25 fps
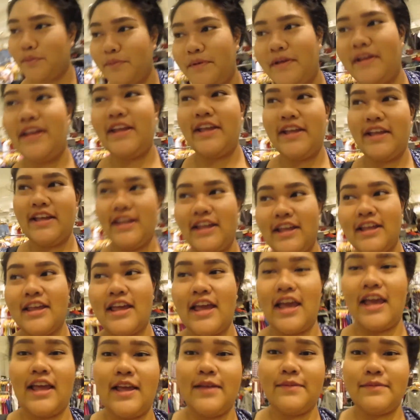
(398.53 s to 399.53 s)
we
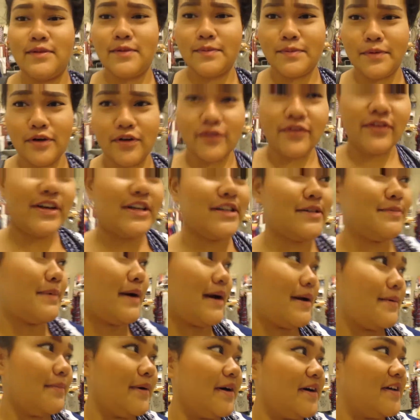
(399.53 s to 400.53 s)
came to Pearl Ridge
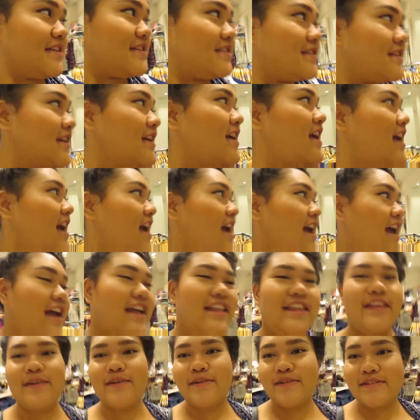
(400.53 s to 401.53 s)
by bus,
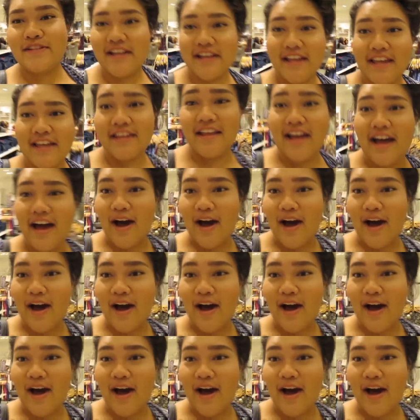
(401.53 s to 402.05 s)
and it was like an